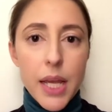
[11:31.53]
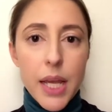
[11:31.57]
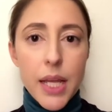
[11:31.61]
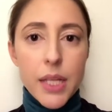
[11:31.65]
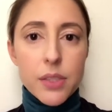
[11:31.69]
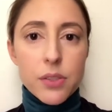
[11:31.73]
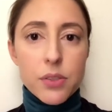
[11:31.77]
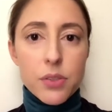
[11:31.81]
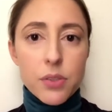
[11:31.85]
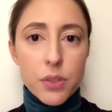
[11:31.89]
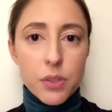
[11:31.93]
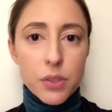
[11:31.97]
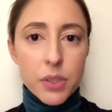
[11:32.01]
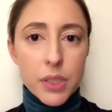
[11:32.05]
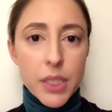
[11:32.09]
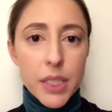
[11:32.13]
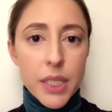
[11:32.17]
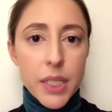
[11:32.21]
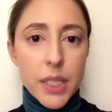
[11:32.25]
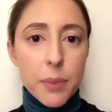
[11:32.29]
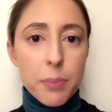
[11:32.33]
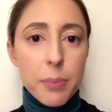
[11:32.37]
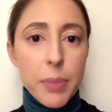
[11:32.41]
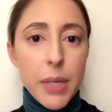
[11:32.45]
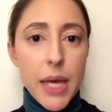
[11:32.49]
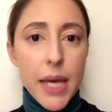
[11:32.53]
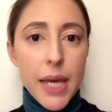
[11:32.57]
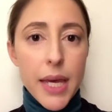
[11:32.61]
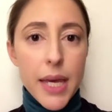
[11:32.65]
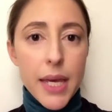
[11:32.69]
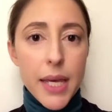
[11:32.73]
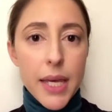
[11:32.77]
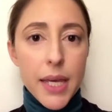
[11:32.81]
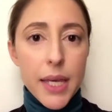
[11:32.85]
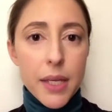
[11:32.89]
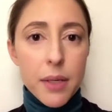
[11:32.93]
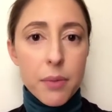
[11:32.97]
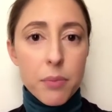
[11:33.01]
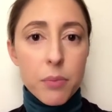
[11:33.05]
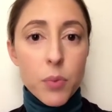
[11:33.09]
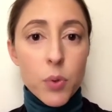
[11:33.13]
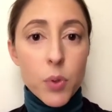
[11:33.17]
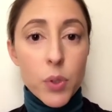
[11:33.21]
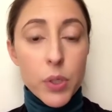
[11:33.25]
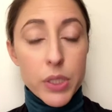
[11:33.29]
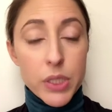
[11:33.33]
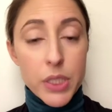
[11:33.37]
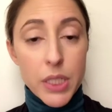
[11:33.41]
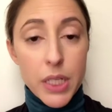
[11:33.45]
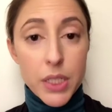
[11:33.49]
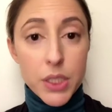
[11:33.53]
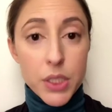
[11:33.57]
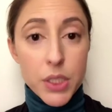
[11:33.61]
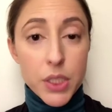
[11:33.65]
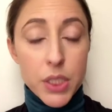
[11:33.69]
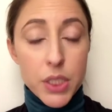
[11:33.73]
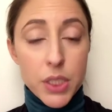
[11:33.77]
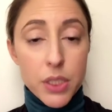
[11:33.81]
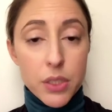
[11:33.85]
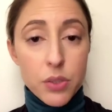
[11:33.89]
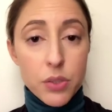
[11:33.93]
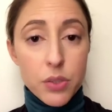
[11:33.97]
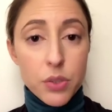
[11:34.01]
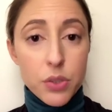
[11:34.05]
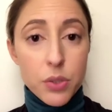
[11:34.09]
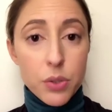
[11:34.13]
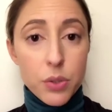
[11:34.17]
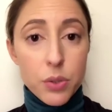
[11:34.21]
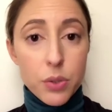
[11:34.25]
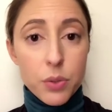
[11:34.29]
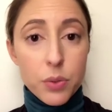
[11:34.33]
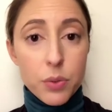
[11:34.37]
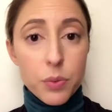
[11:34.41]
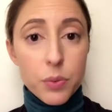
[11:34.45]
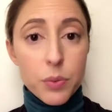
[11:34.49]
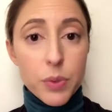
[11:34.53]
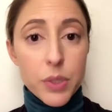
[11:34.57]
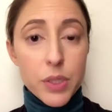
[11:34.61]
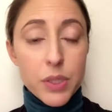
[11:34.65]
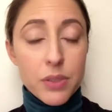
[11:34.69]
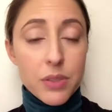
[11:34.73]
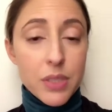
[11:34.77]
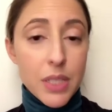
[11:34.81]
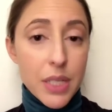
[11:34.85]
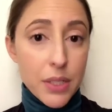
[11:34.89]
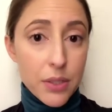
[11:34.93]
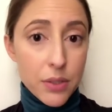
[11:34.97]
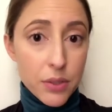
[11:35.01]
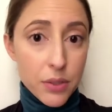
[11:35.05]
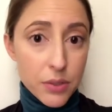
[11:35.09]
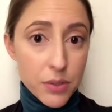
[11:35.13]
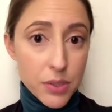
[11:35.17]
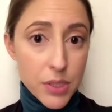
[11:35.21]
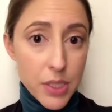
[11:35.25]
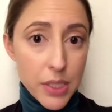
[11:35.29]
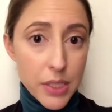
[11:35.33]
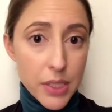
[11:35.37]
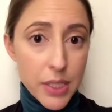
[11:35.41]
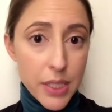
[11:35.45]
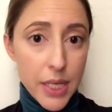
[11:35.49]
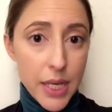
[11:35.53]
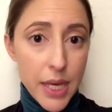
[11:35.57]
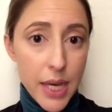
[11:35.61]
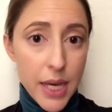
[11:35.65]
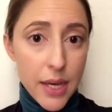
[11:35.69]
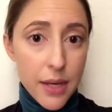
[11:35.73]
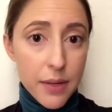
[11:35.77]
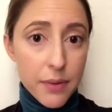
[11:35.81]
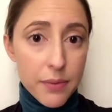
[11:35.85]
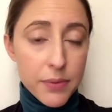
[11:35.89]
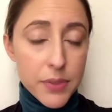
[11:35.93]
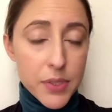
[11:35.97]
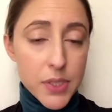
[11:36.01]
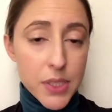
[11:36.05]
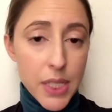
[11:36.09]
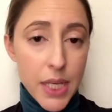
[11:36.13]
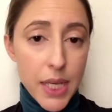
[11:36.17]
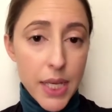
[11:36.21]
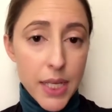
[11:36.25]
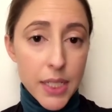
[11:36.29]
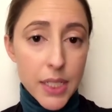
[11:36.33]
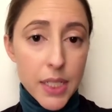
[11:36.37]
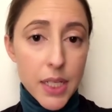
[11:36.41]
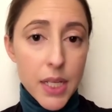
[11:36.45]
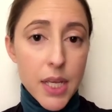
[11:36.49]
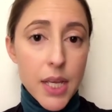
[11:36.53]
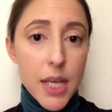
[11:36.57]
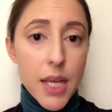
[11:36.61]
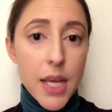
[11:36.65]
and certainly pay more attention to the standards that they have set